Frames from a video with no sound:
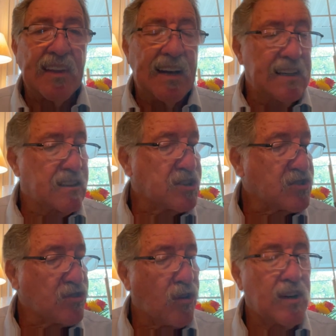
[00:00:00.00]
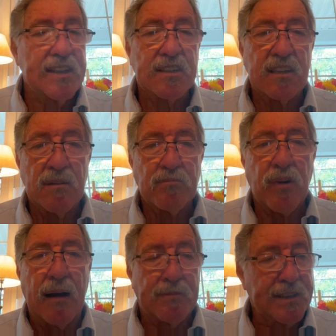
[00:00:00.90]
and destroys
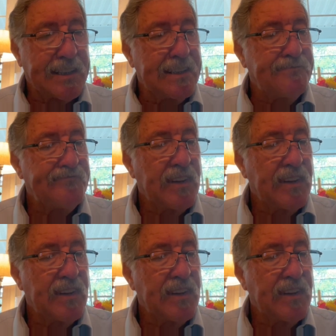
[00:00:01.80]
property.